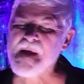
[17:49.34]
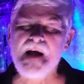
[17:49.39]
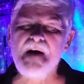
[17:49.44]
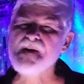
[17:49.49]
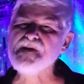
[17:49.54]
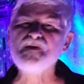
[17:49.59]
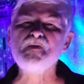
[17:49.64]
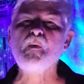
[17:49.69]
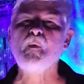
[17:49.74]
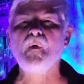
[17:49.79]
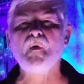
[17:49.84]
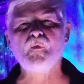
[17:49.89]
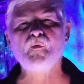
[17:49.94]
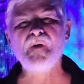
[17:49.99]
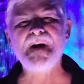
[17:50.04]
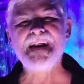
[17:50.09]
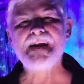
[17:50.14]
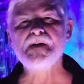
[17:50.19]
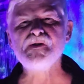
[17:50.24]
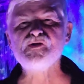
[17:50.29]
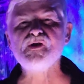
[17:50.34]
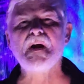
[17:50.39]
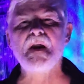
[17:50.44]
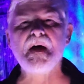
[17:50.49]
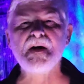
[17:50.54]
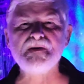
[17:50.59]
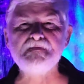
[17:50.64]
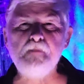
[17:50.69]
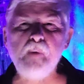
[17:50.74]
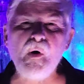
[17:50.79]
because religion
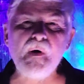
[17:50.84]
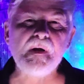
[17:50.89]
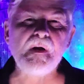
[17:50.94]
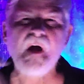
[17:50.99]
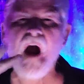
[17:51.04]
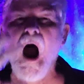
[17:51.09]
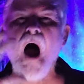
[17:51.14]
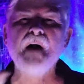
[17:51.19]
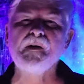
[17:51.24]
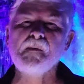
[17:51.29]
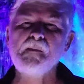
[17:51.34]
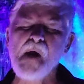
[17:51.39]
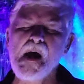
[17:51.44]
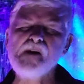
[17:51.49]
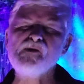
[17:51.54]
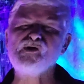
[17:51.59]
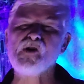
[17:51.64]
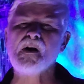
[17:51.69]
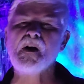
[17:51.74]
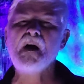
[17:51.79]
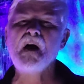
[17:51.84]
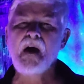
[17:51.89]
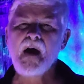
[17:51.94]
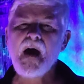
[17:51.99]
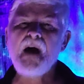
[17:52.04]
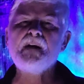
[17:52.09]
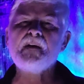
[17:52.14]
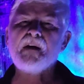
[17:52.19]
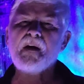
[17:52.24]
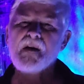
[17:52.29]
has put condemnation
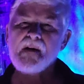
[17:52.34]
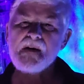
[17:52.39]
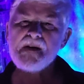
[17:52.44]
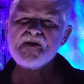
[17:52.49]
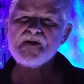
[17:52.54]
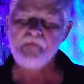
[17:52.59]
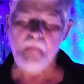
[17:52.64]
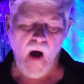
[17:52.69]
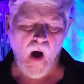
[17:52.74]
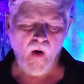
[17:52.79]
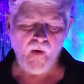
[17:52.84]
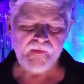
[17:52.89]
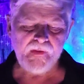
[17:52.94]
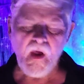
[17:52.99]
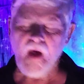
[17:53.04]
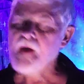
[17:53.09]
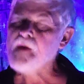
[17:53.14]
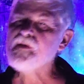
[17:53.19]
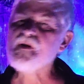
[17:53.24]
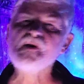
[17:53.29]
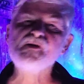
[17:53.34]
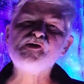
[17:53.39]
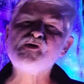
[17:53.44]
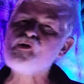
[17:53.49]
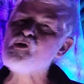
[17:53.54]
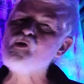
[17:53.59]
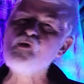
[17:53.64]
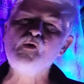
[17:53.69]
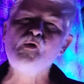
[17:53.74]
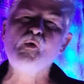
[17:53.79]
into his mouth. The
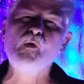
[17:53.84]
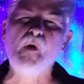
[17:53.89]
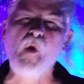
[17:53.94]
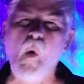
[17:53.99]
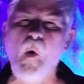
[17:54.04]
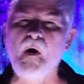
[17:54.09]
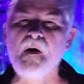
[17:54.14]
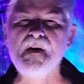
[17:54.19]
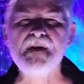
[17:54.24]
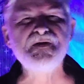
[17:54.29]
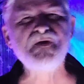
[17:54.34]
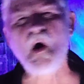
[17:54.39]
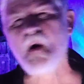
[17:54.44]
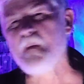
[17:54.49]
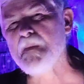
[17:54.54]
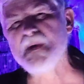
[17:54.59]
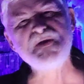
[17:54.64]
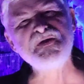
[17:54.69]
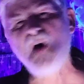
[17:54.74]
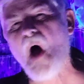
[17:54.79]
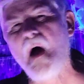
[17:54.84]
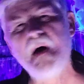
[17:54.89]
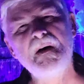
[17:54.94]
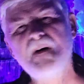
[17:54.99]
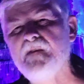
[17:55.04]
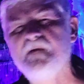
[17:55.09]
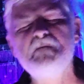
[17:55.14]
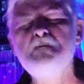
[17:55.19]
true Lord is our Messiah